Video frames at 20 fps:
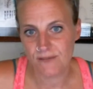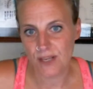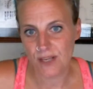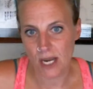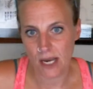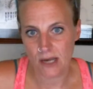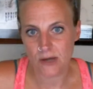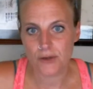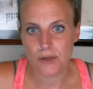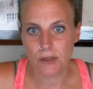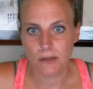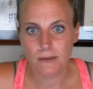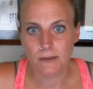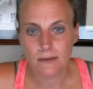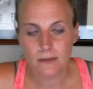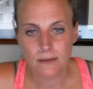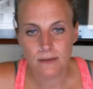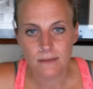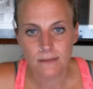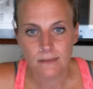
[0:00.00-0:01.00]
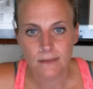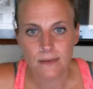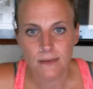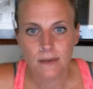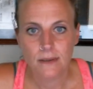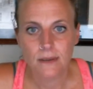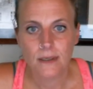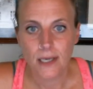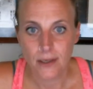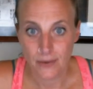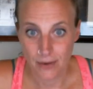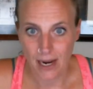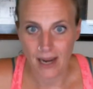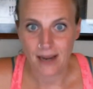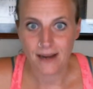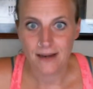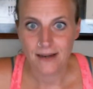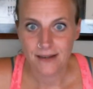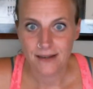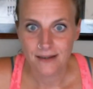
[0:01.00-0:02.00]
of the nation.
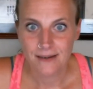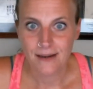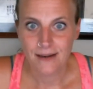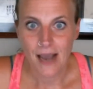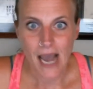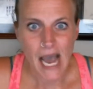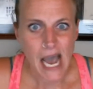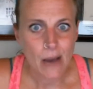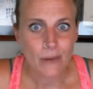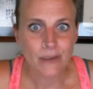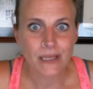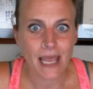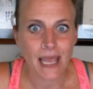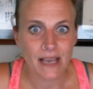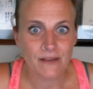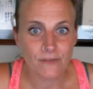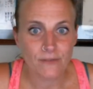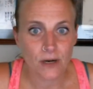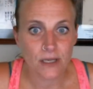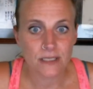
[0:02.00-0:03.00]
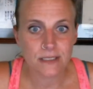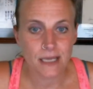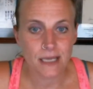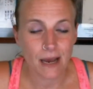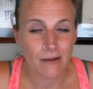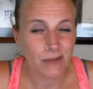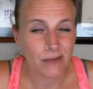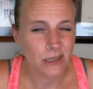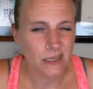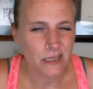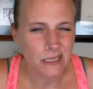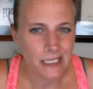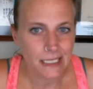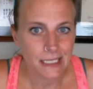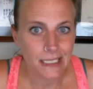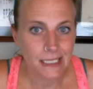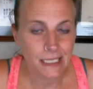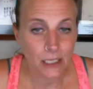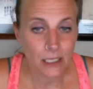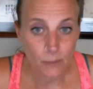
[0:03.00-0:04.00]
Okay. I would like for us to have a
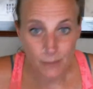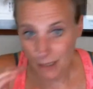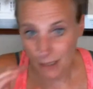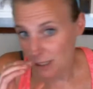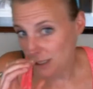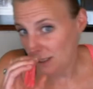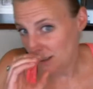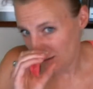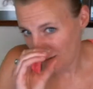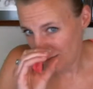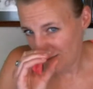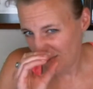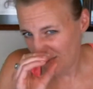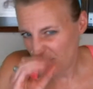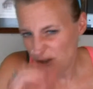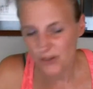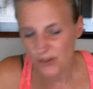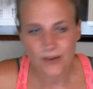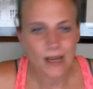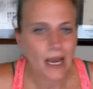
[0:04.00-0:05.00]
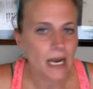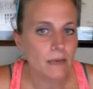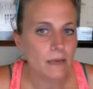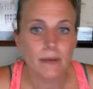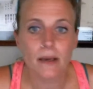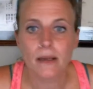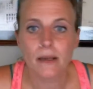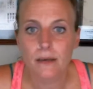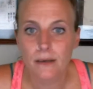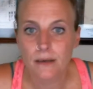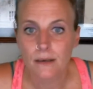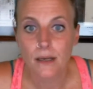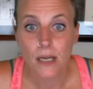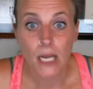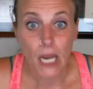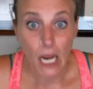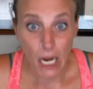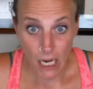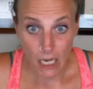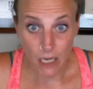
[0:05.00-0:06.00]
little bit, just a tiny bit
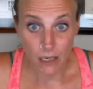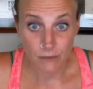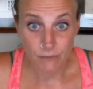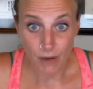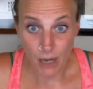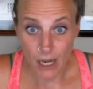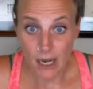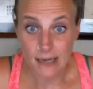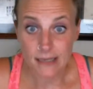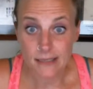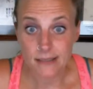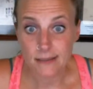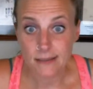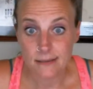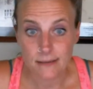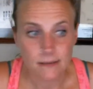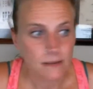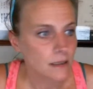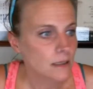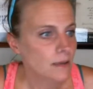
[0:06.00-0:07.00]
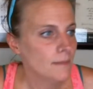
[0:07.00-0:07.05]
of us.